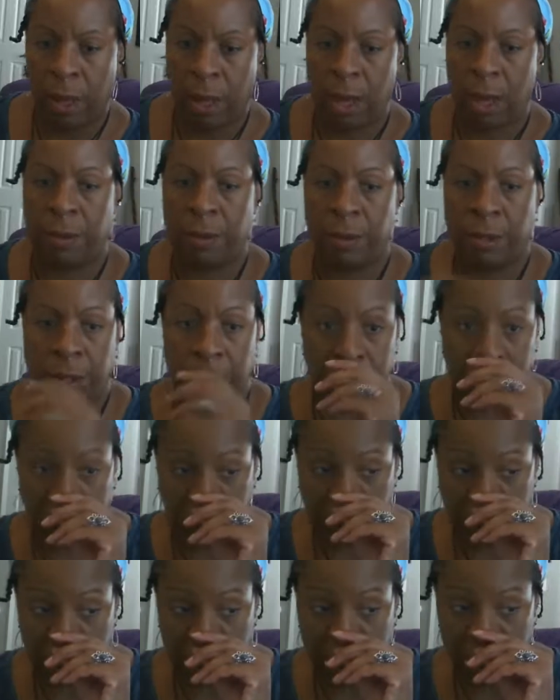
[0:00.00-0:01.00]
I'm going to
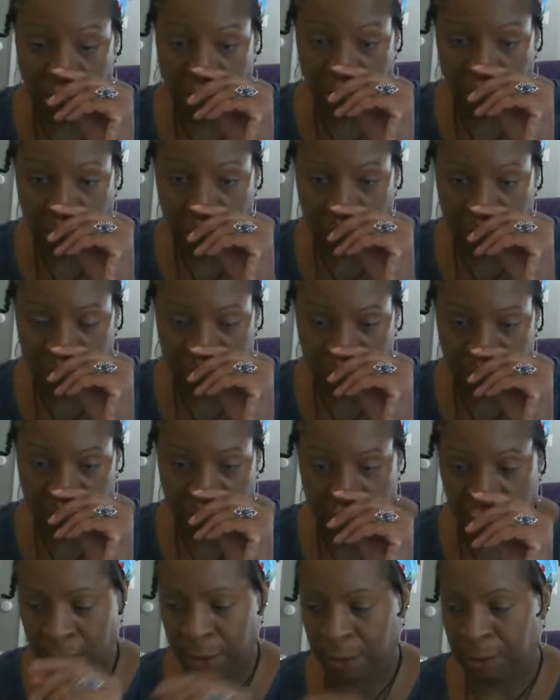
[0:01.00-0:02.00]
put this information
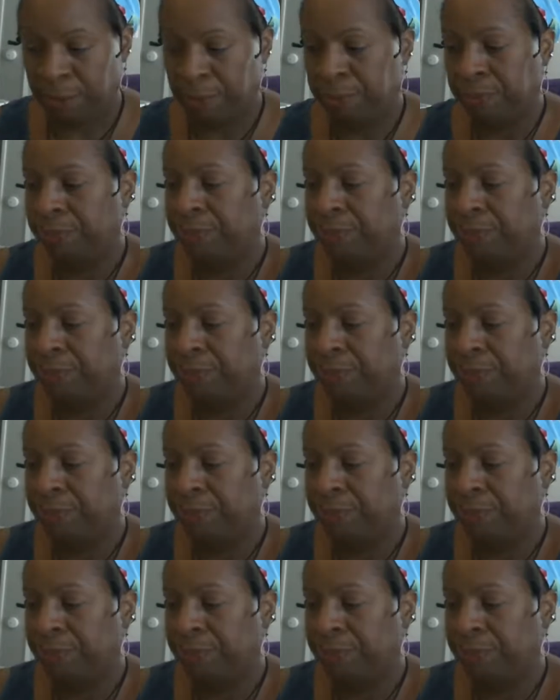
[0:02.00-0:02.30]
up.